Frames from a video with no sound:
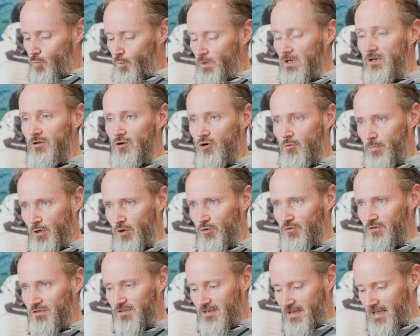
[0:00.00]
Will your
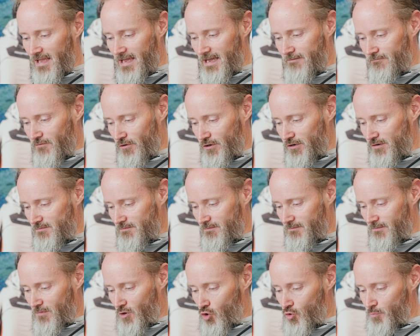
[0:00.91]
boats ever
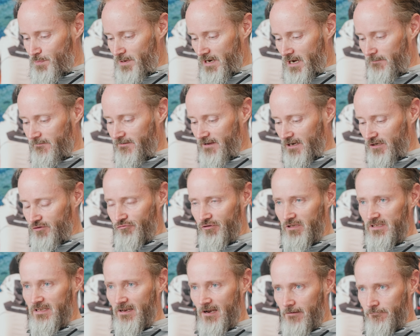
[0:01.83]
open up
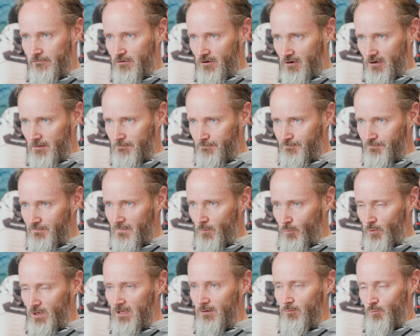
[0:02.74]
factories in Africa?
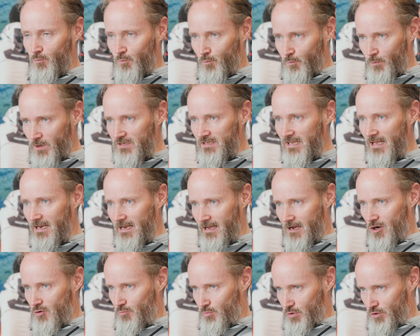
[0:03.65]
Well, we're
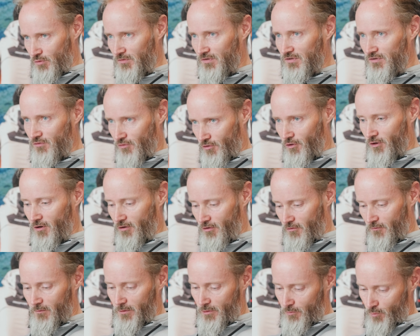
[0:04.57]
selling our boats all
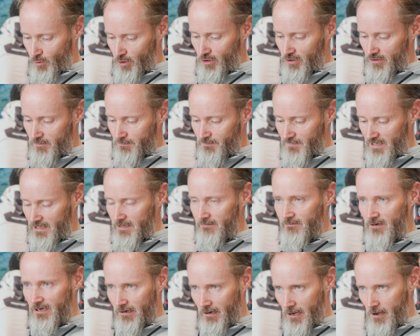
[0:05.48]
over the world,
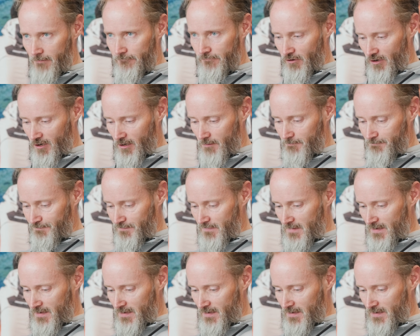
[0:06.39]
even in Africa.